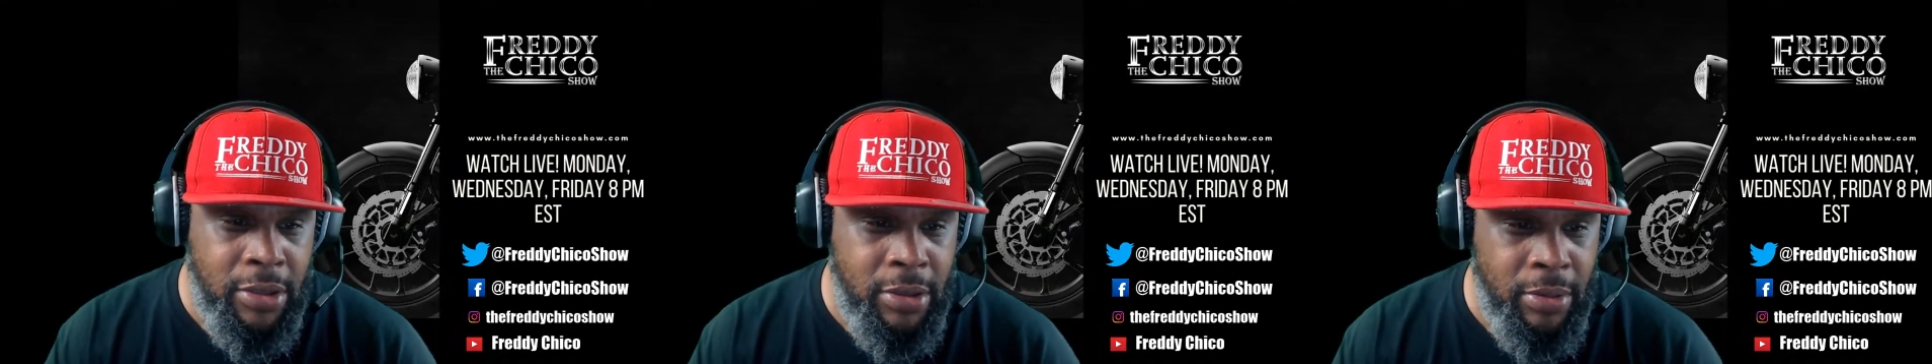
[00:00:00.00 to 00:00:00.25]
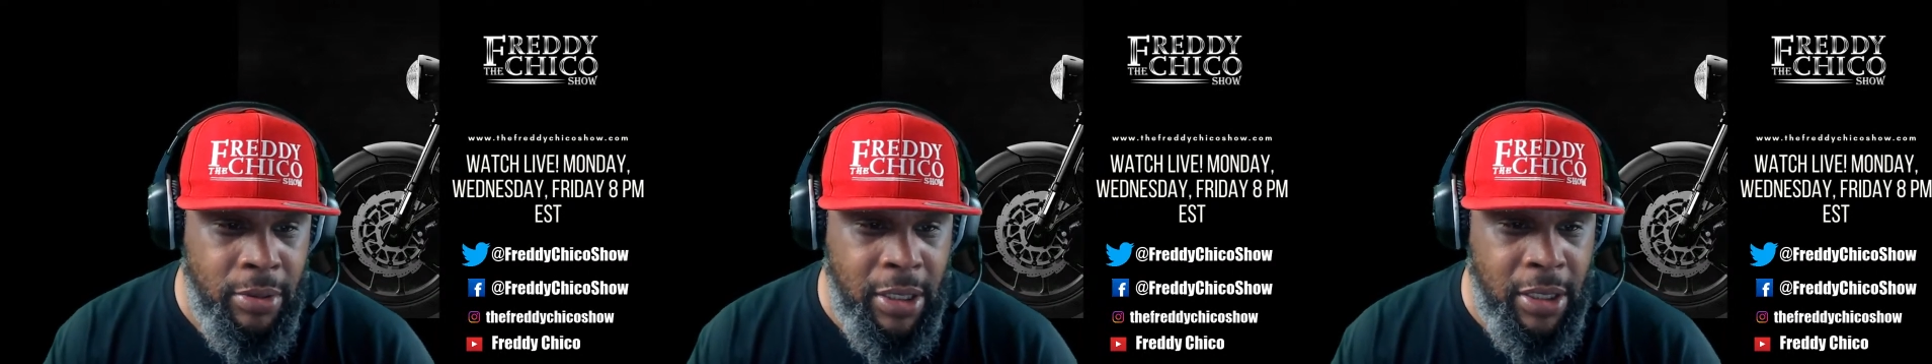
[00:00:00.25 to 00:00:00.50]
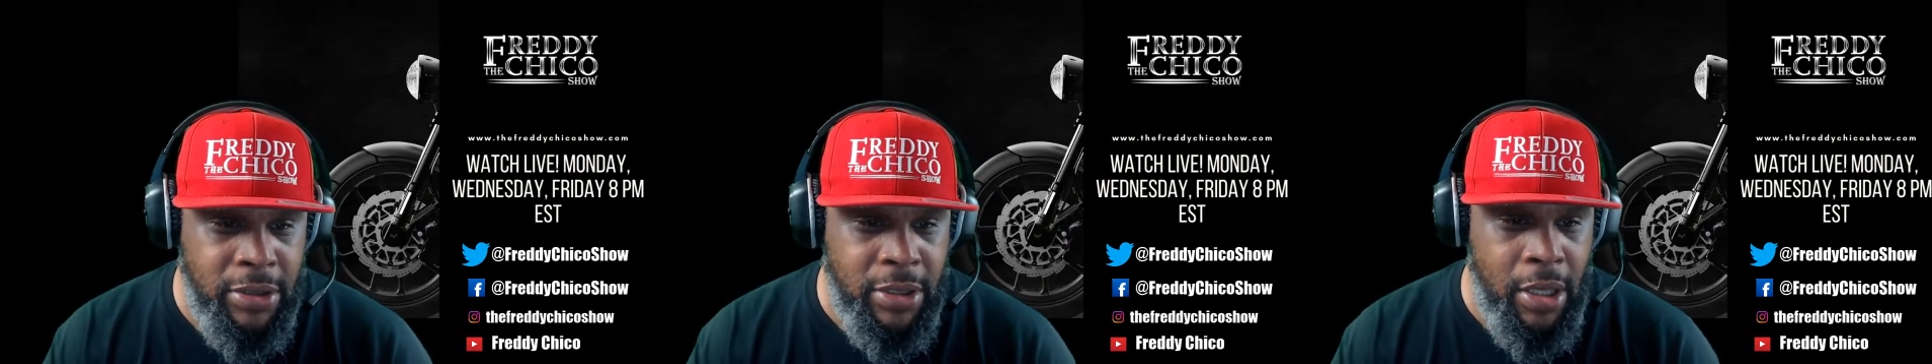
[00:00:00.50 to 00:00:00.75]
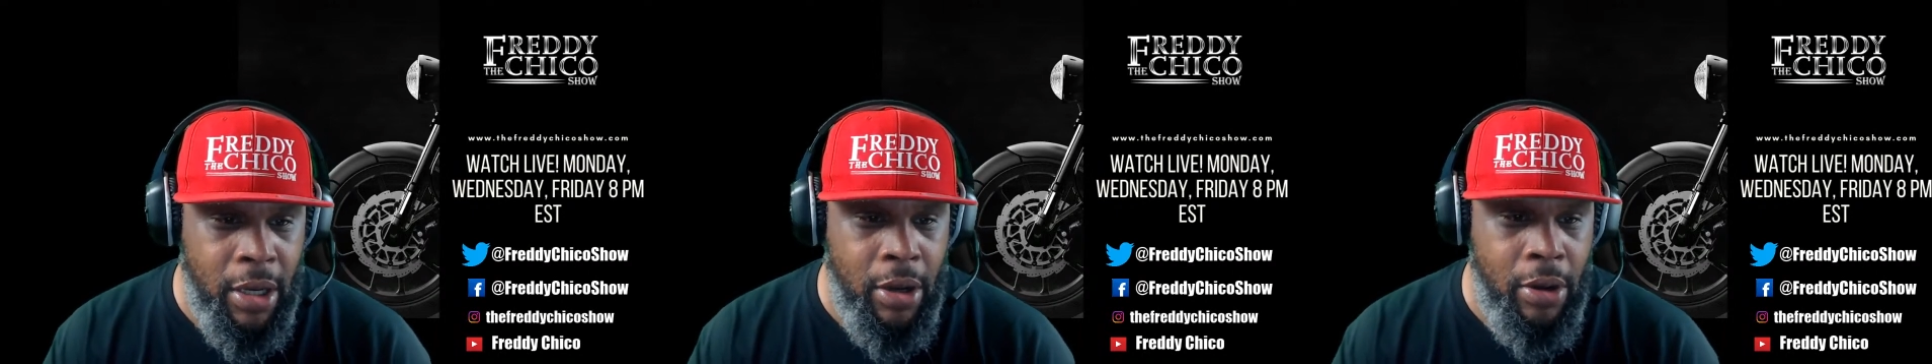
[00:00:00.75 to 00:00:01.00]
2 years
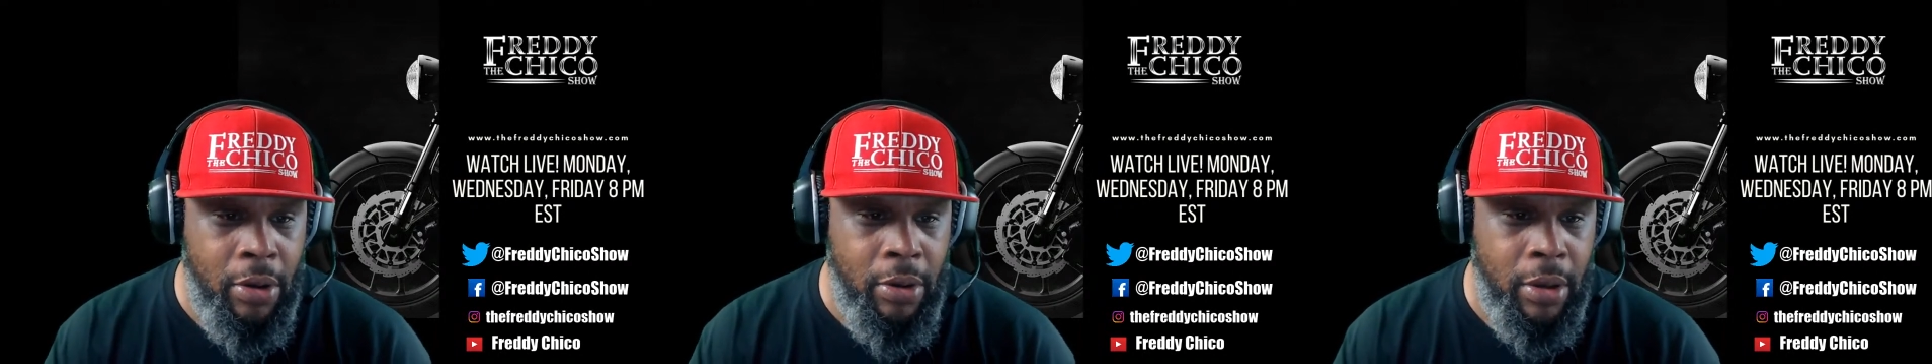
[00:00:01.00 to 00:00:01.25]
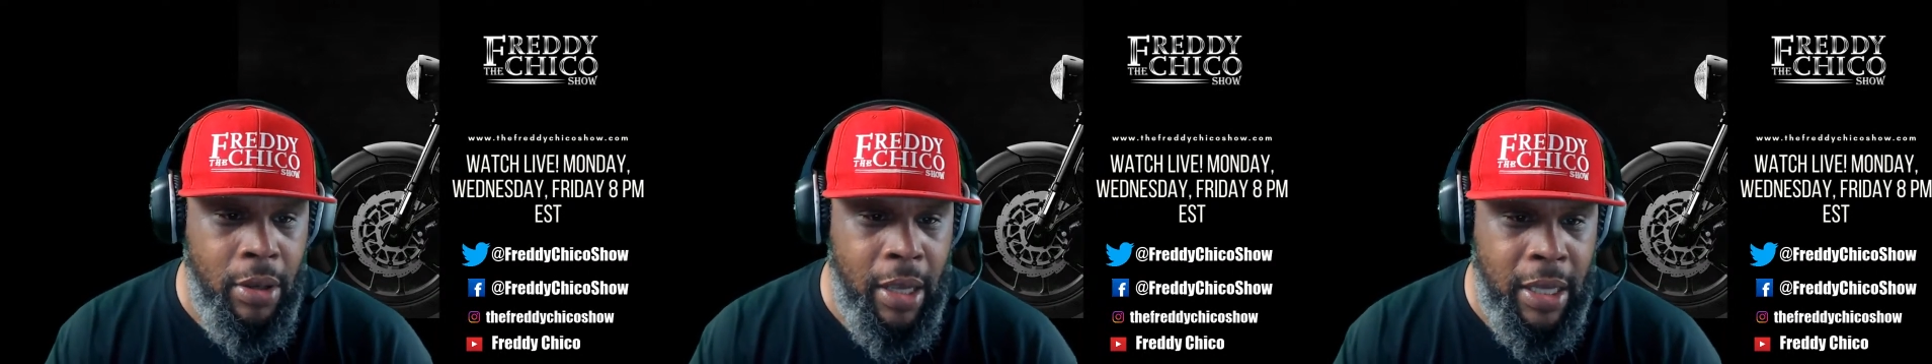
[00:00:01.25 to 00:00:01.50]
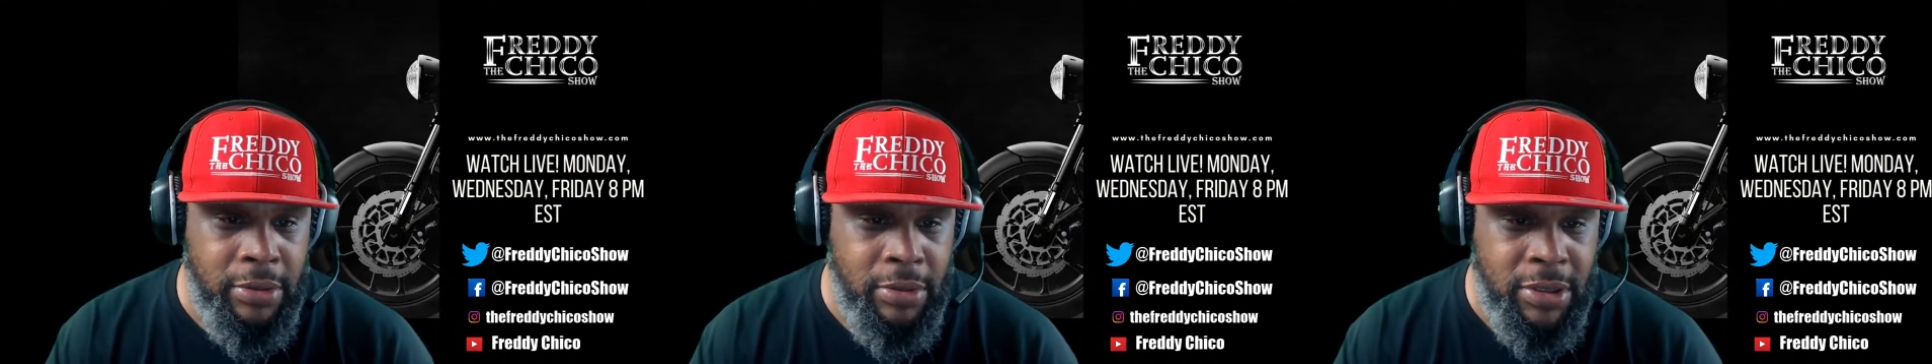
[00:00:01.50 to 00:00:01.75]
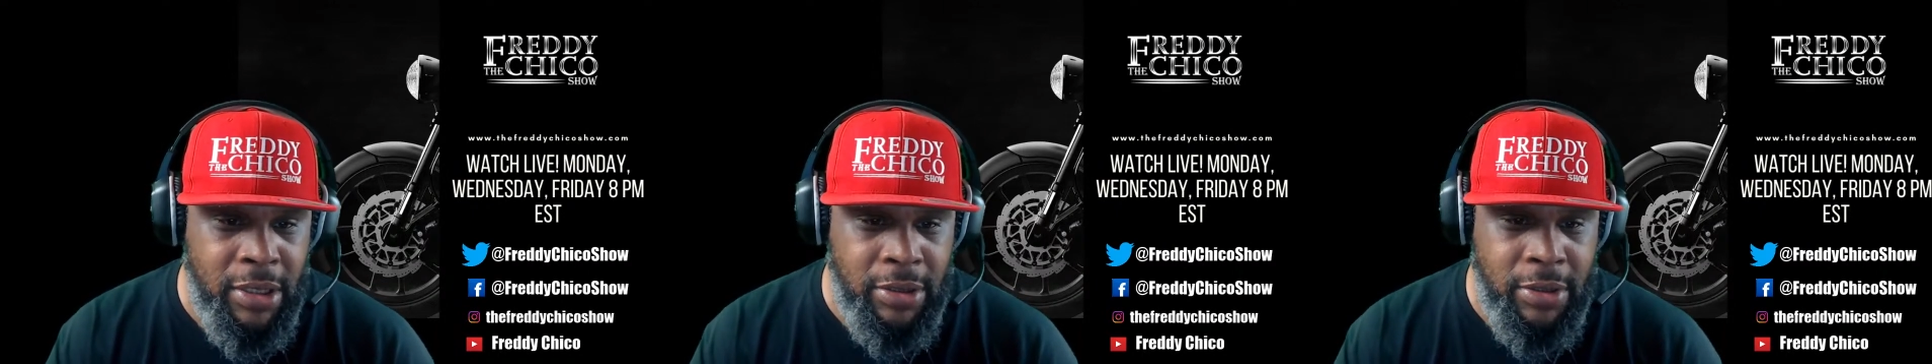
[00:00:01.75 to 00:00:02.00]
ago. Has
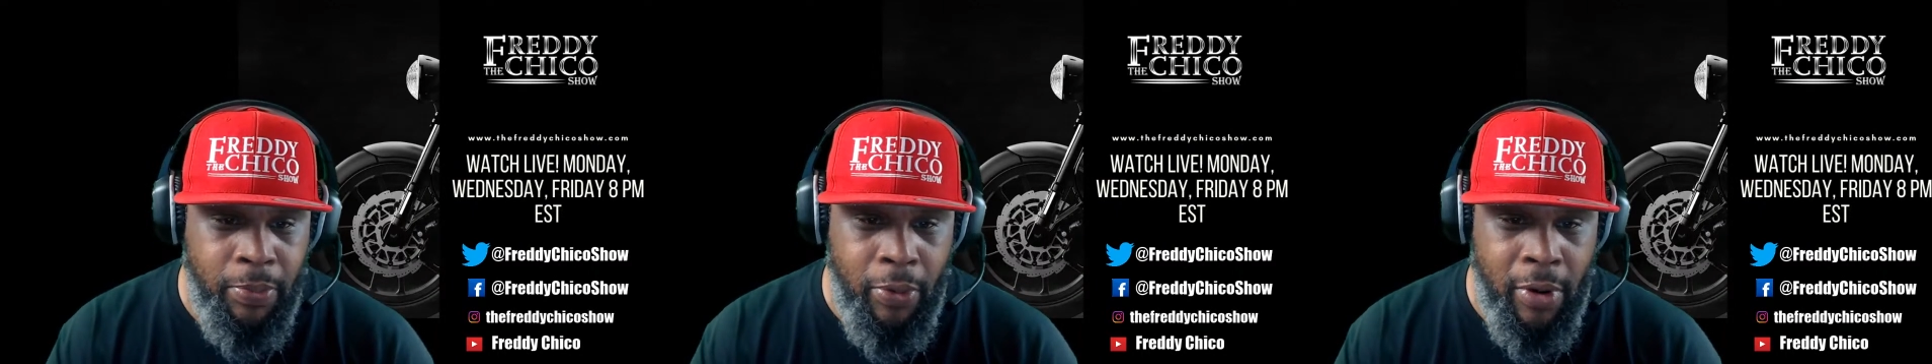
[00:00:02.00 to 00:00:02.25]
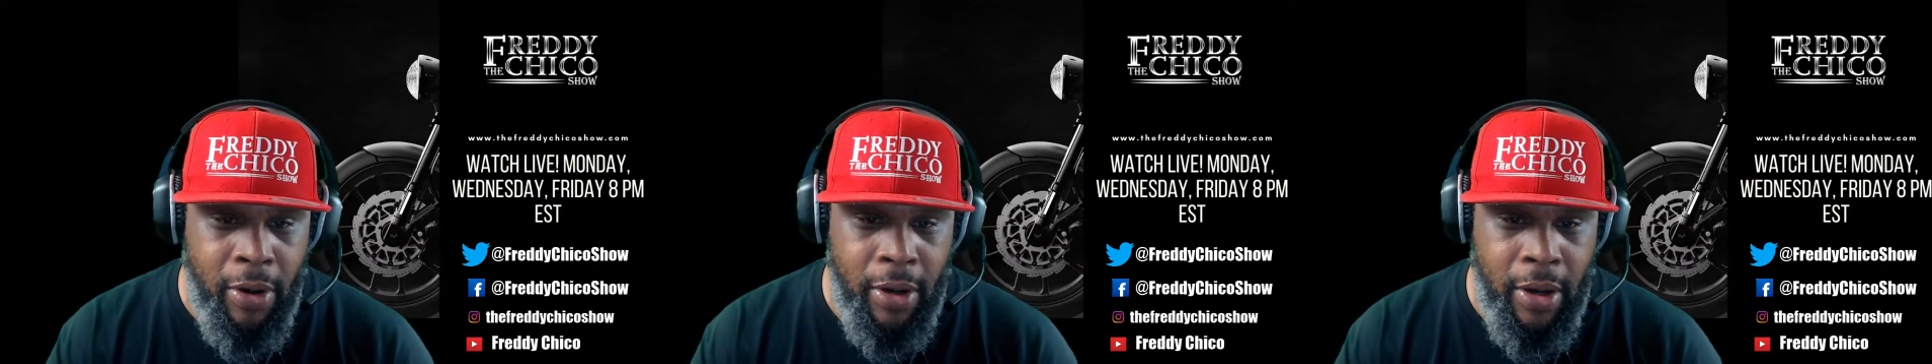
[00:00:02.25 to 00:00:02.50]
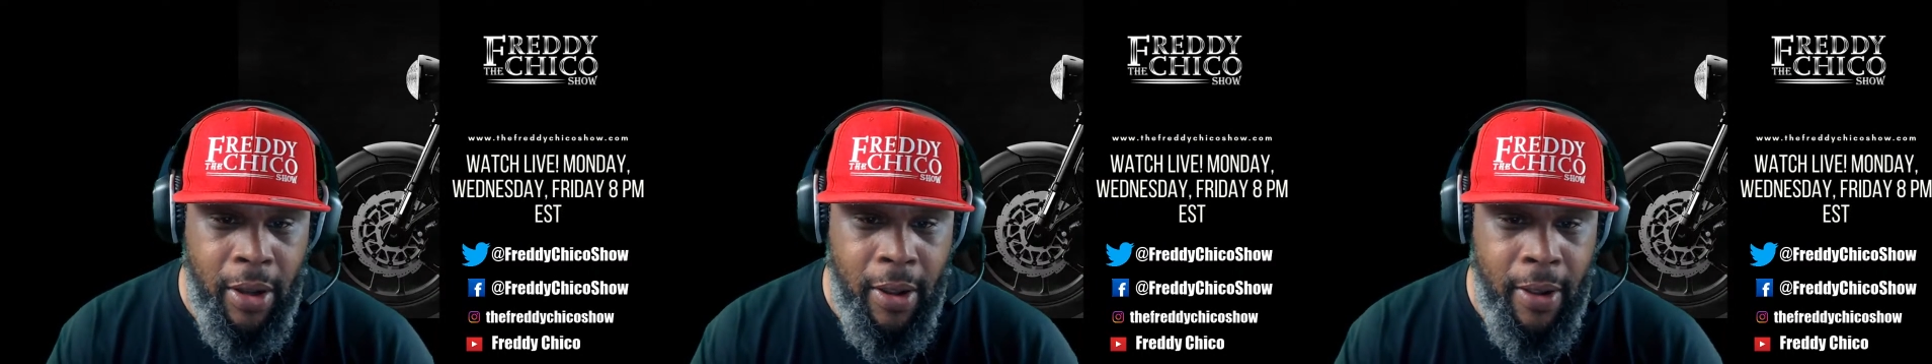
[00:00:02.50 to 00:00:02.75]
received support